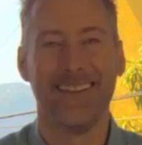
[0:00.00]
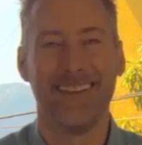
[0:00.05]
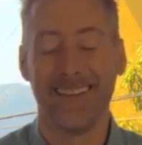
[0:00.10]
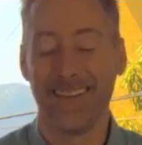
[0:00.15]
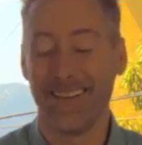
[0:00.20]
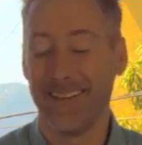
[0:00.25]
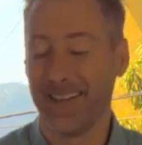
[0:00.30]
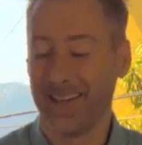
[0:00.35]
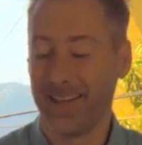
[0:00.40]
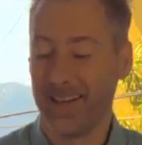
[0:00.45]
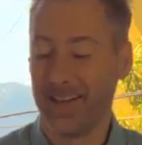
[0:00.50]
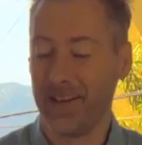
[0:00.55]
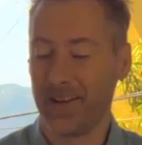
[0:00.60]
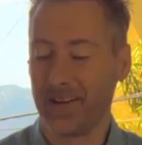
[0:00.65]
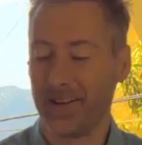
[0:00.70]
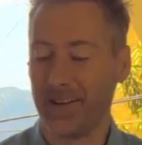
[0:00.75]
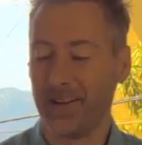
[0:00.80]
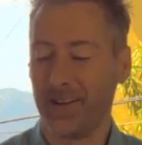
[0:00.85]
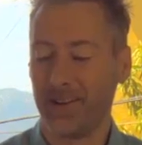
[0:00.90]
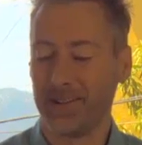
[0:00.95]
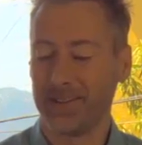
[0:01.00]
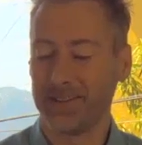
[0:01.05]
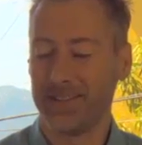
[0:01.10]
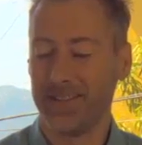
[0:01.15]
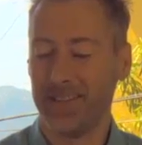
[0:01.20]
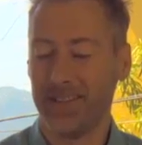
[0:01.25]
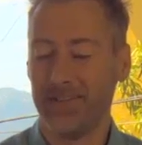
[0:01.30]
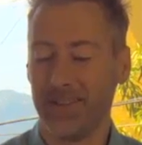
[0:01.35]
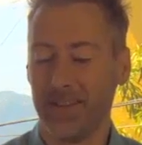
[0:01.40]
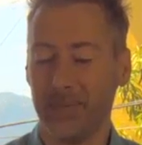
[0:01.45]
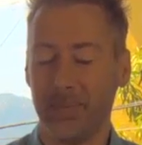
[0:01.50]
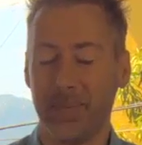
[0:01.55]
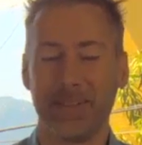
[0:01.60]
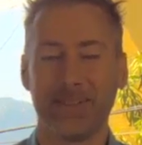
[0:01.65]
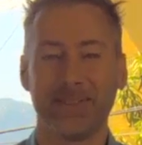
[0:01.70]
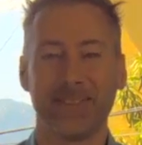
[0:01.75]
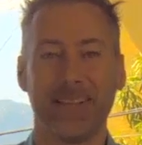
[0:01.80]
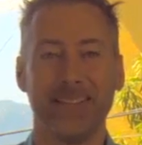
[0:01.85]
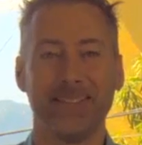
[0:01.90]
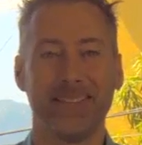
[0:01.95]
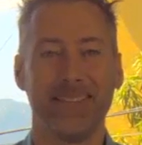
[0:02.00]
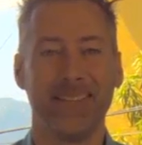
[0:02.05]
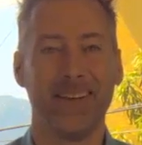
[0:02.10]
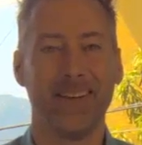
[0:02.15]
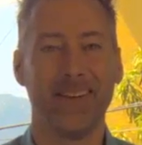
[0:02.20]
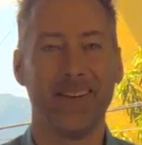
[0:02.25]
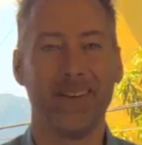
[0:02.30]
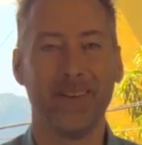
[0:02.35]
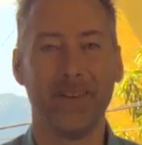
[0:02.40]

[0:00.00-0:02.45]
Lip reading: Yeah, and not at all is even the best case scenario.